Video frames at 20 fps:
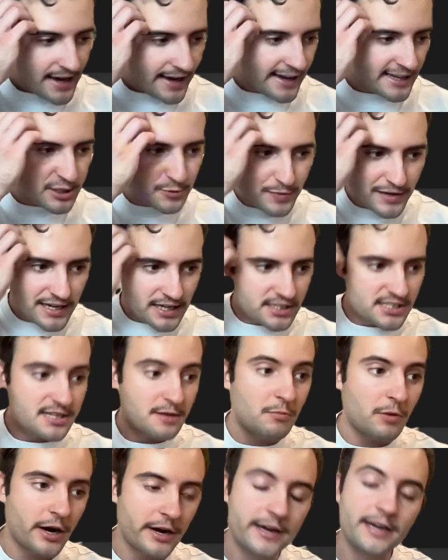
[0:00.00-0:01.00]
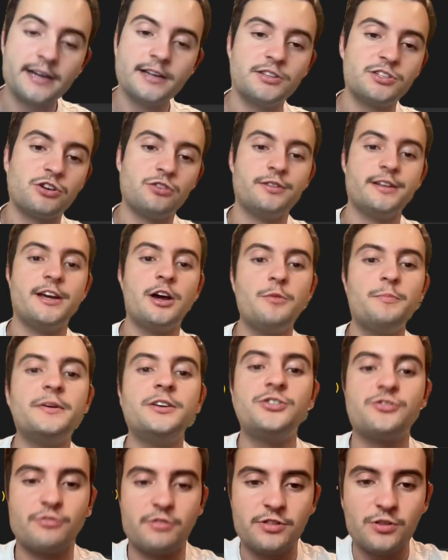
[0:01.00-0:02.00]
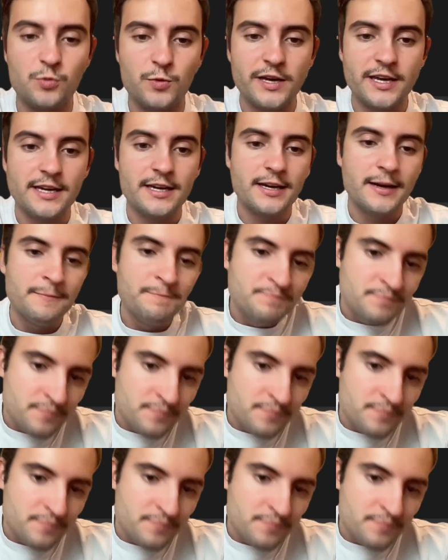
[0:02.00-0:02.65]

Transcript: It's because the market is only open during the week.